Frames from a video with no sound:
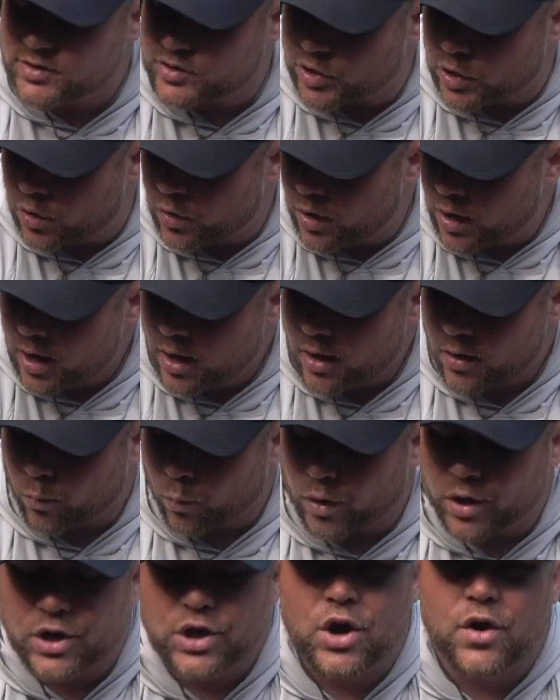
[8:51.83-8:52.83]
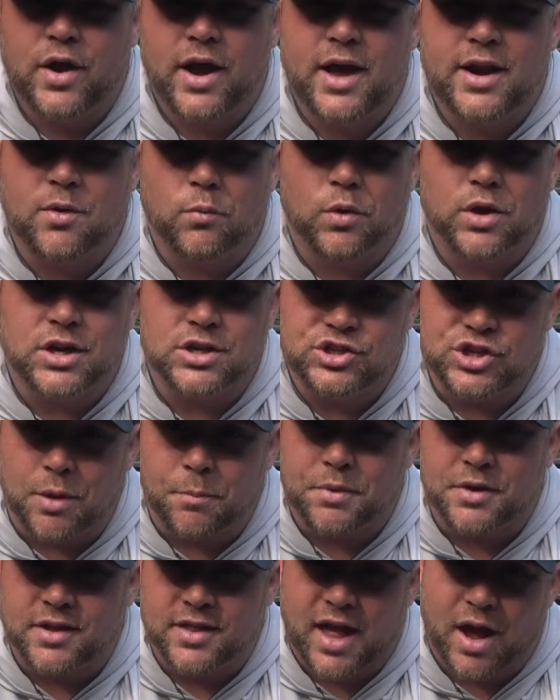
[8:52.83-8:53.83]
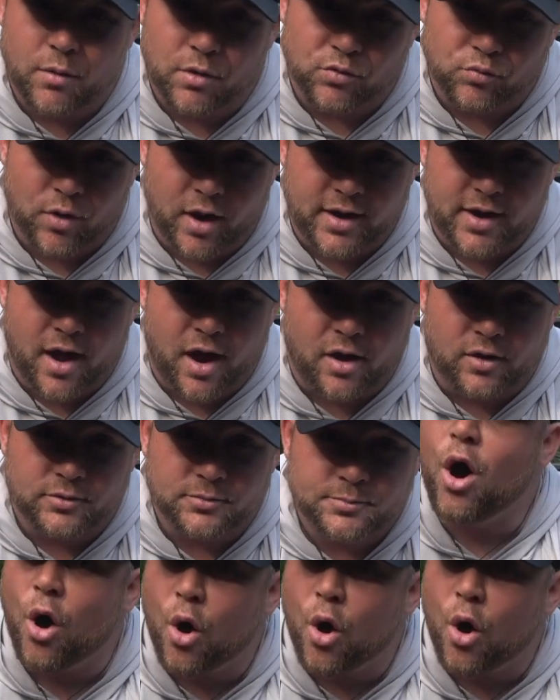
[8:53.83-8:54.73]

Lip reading: So we're gonna go ahead and we're gonna jump into that one right now.